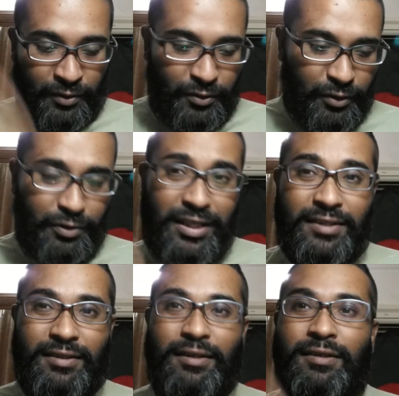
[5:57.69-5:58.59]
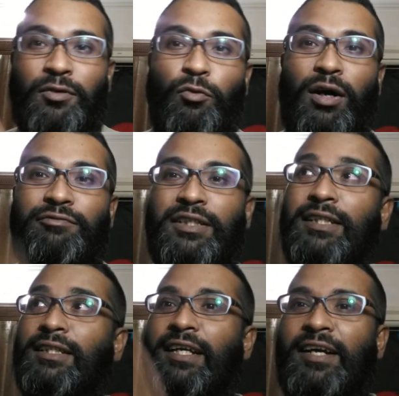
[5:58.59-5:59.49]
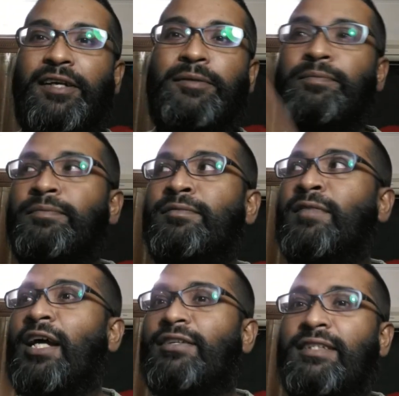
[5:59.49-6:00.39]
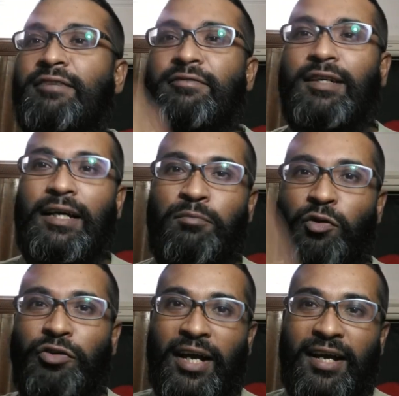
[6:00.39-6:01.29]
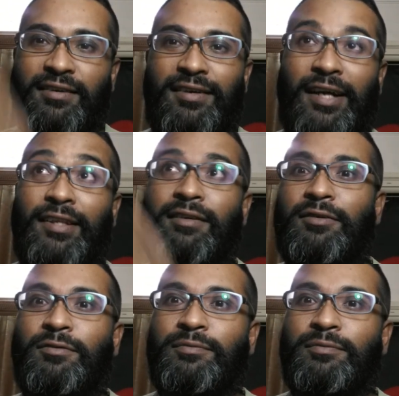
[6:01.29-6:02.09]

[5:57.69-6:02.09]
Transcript: So you just waft it in the air and sniff, like move your hand and then